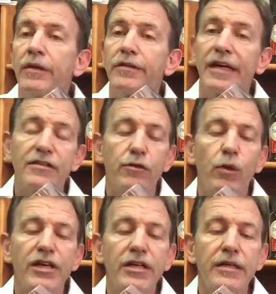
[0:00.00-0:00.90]
Thanks for
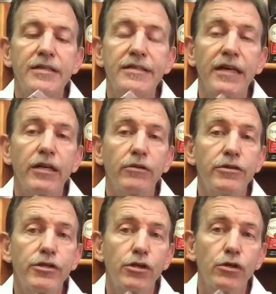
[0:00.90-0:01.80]
watching. See you
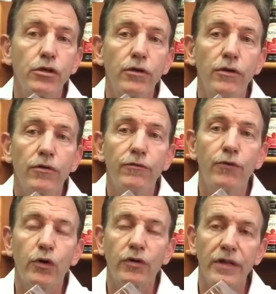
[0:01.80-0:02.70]
soon
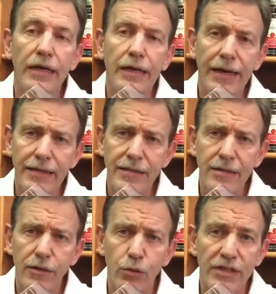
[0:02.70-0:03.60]
for the
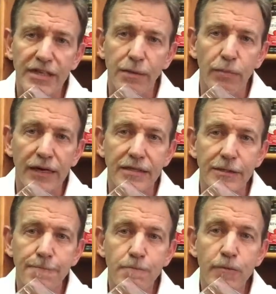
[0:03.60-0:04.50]
next whiskey-based
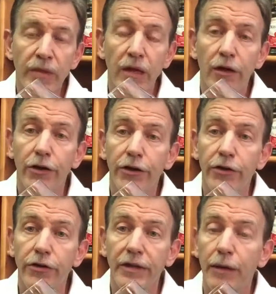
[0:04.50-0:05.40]

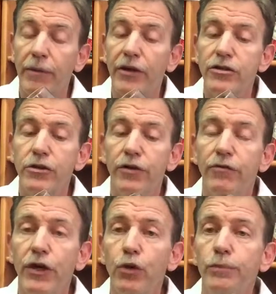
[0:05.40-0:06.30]
liqueur that I'm going to
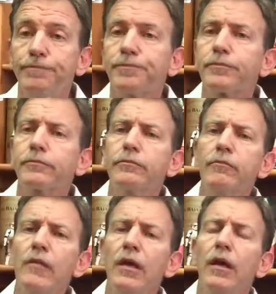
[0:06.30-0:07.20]
review
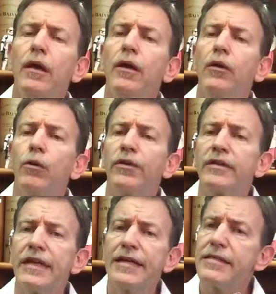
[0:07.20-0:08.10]

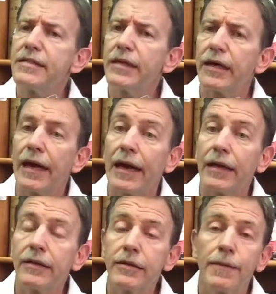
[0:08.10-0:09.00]
with tasting
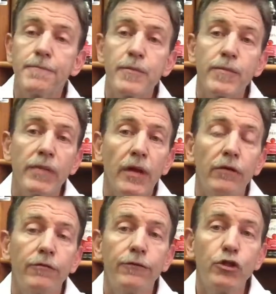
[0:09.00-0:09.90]
and
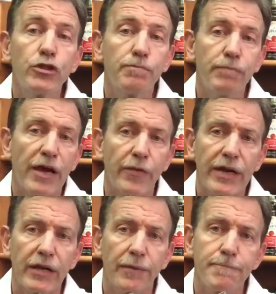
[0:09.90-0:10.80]
food
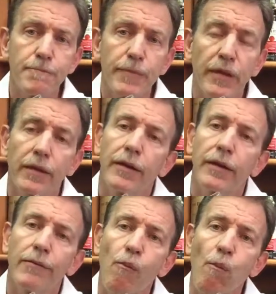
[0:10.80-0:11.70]
pairing
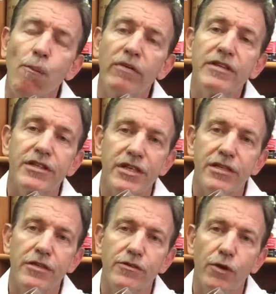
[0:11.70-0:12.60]

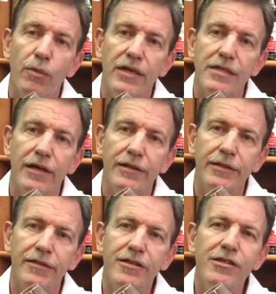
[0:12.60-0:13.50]
suggestions from my side.
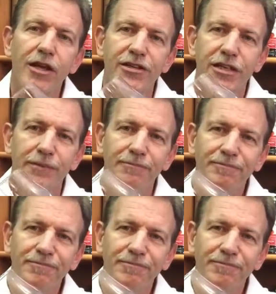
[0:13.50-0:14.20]
Sláinte.